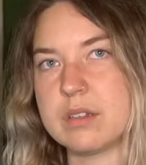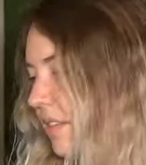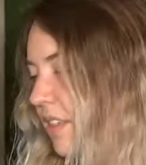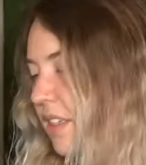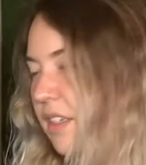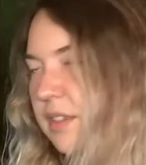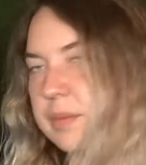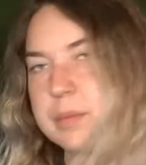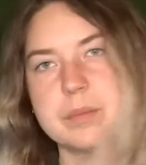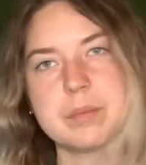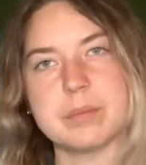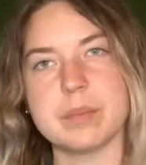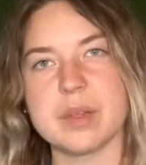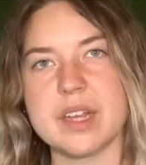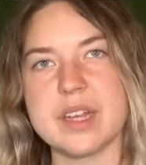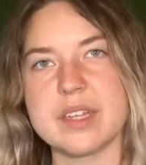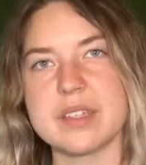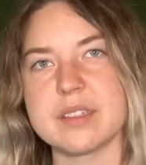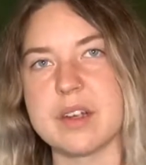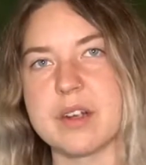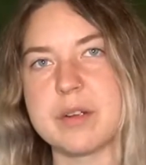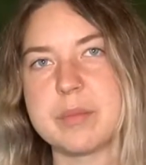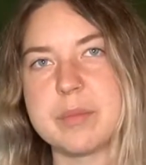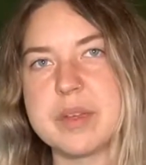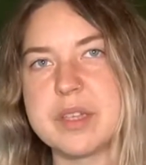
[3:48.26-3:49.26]
He
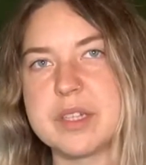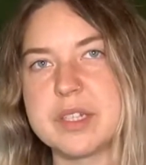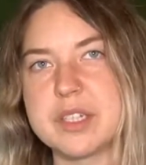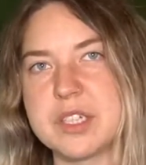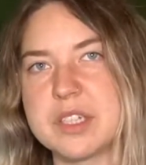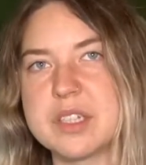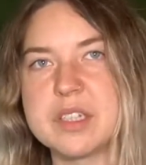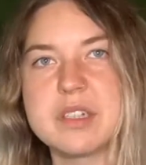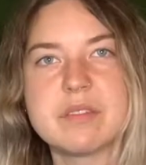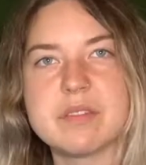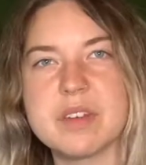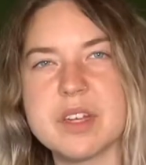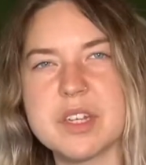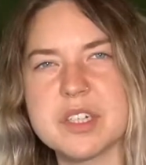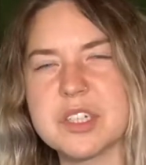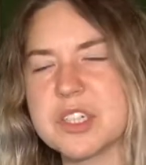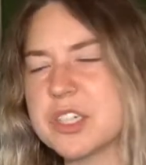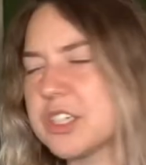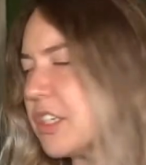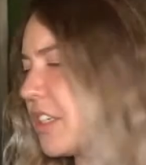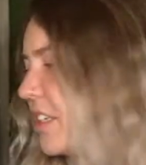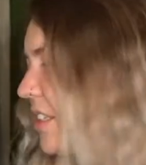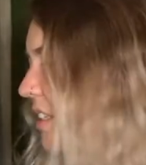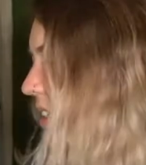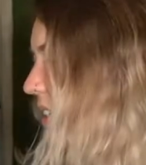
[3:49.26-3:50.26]
plays RPG
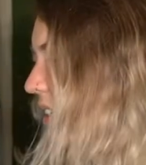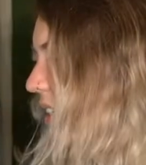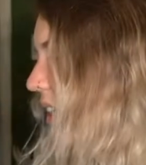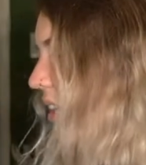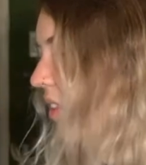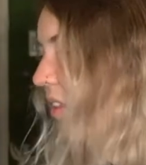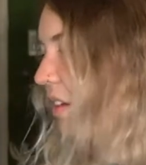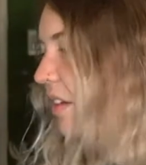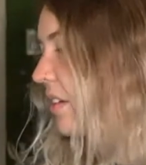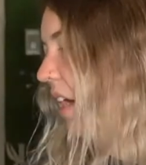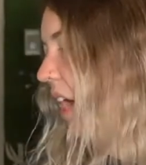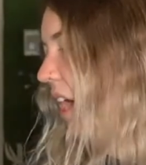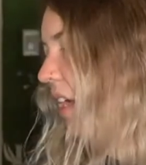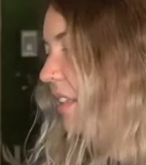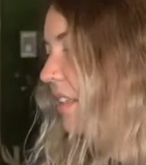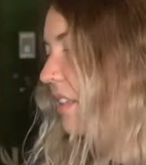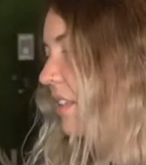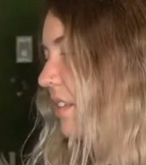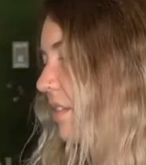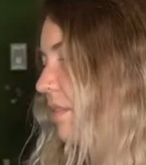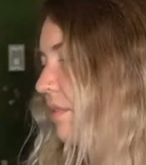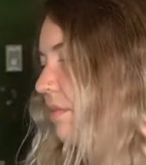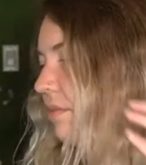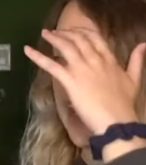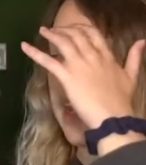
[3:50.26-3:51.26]
adventures and other kinds
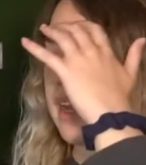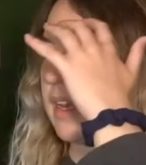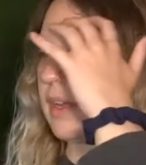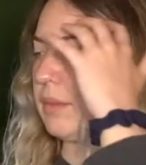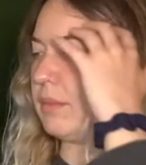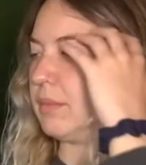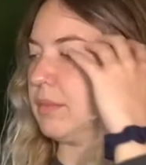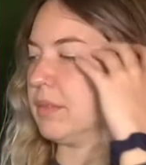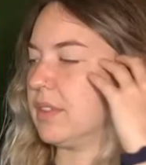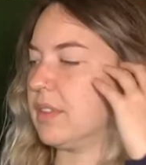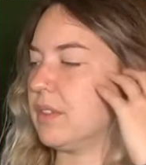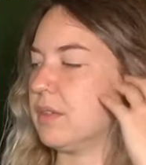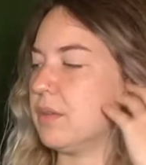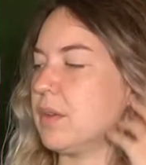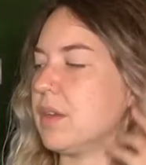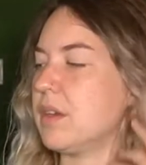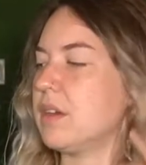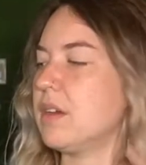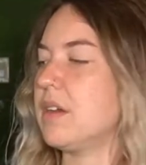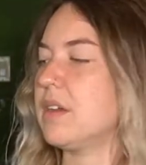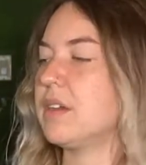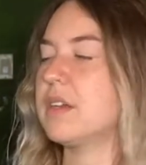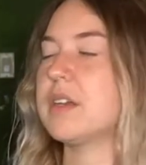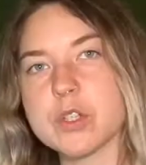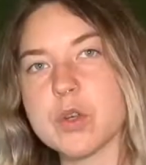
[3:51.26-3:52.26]
of games and
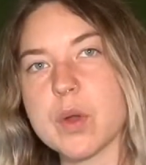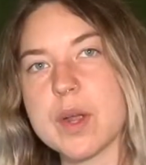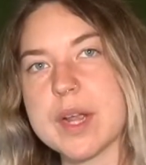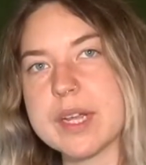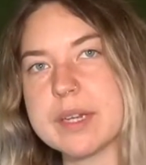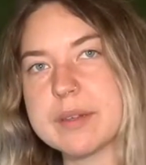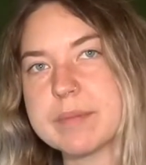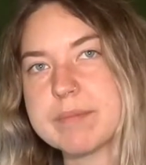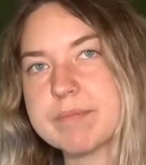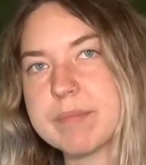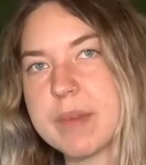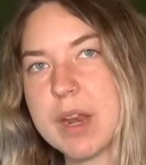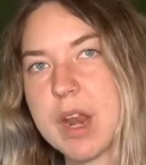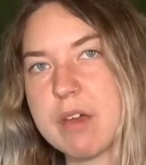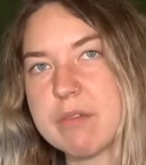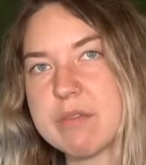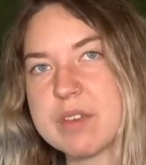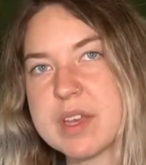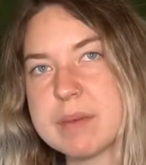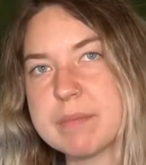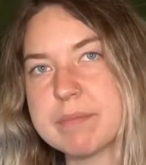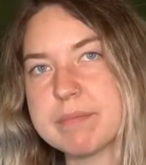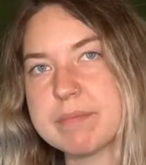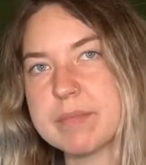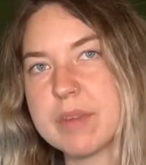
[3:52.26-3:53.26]
whatnot. Great, love
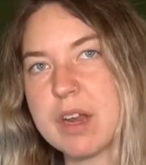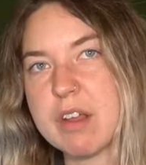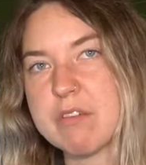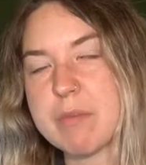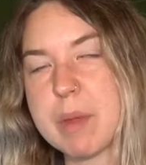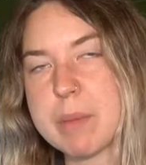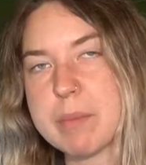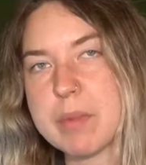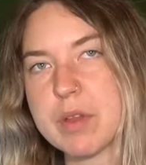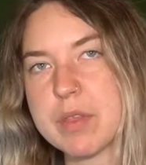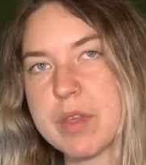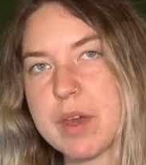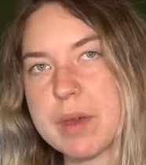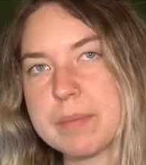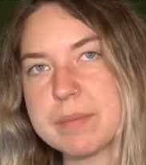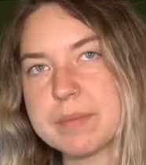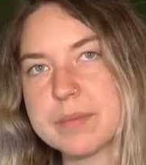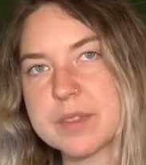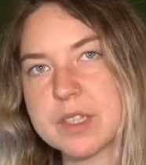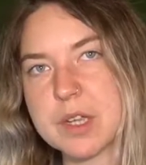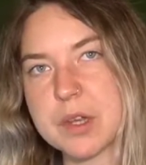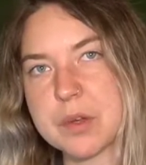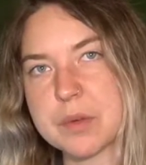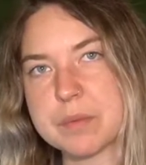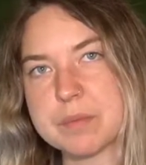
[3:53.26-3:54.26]
him, love my brother.
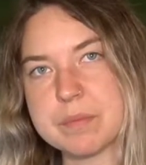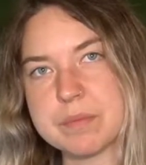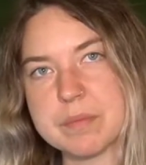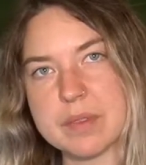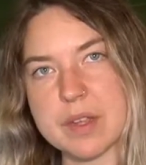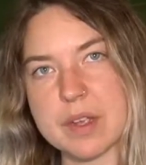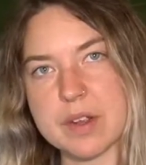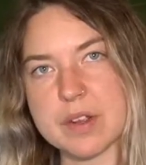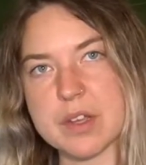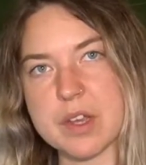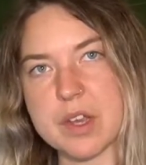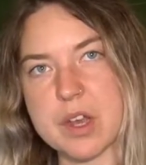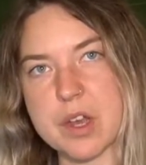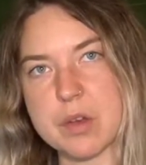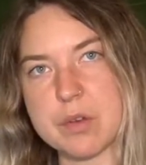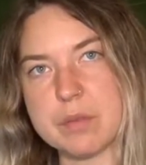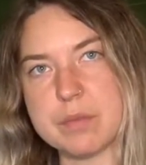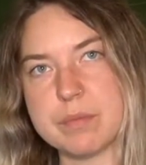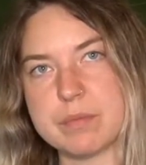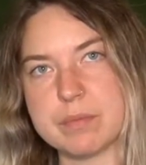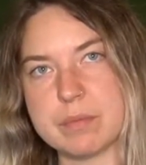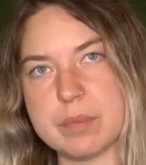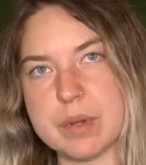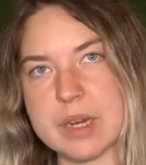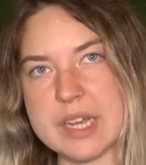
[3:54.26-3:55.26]
So there you go.
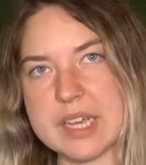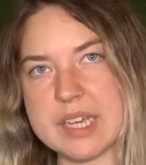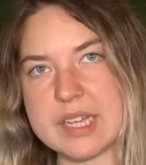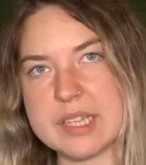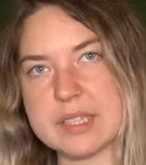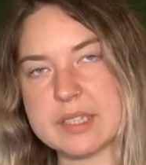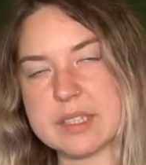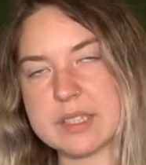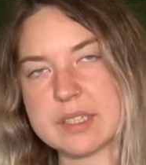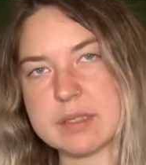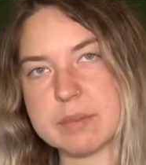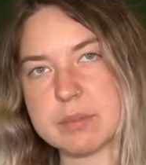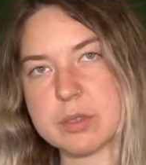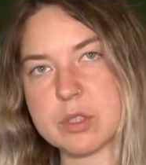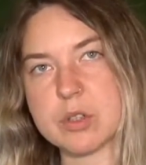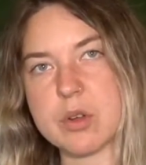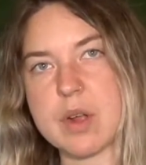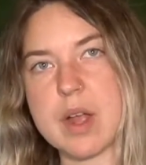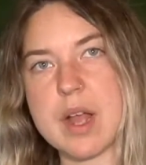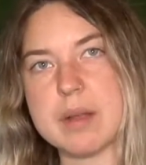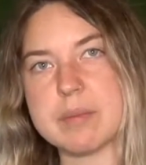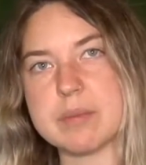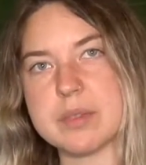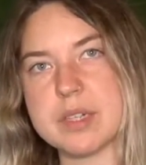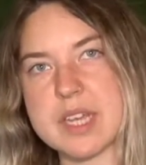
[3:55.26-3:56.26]
Please
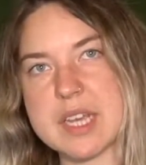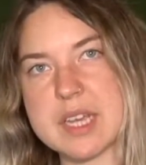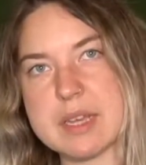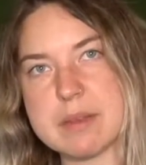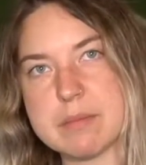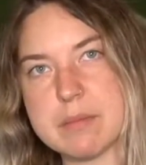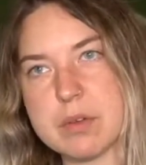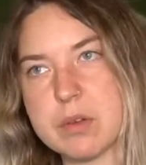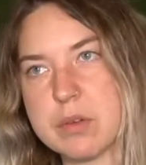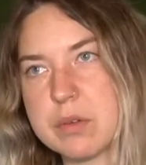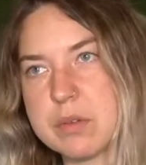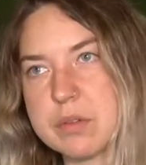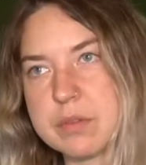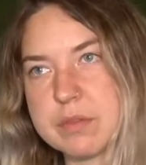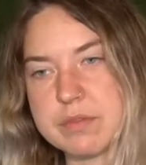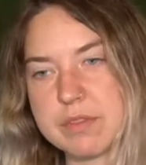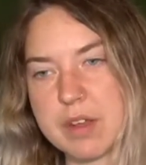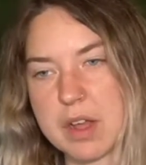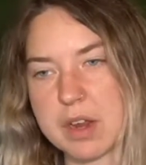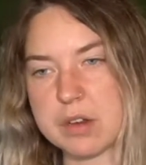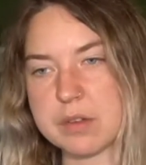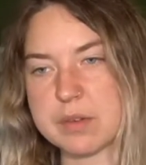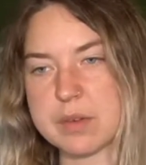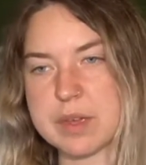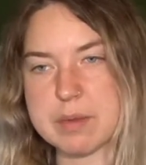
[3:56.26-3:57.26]
subscribe to him or
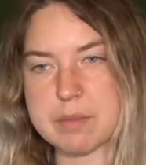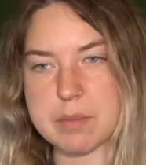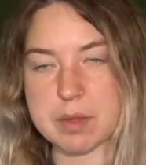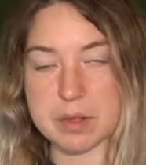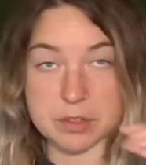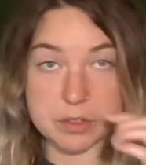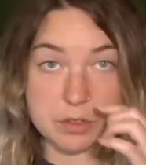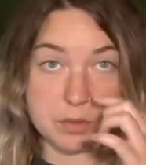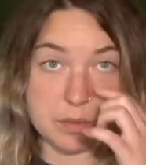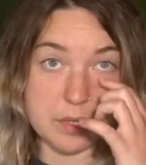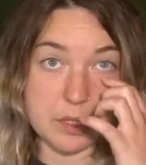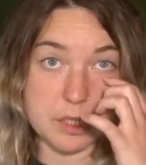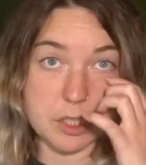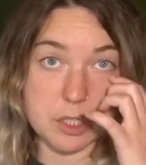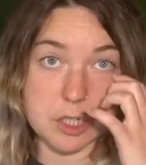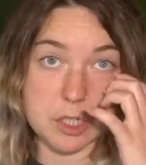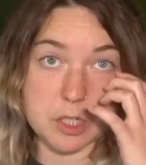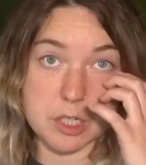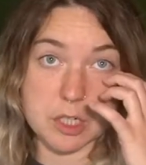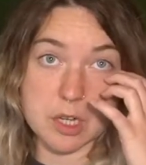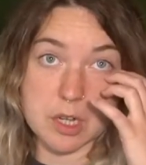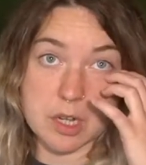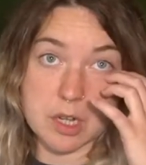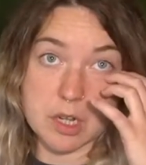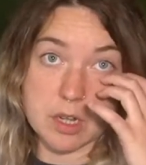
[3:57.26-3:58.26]
follow him on
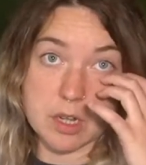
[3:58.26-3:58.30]
Twitch.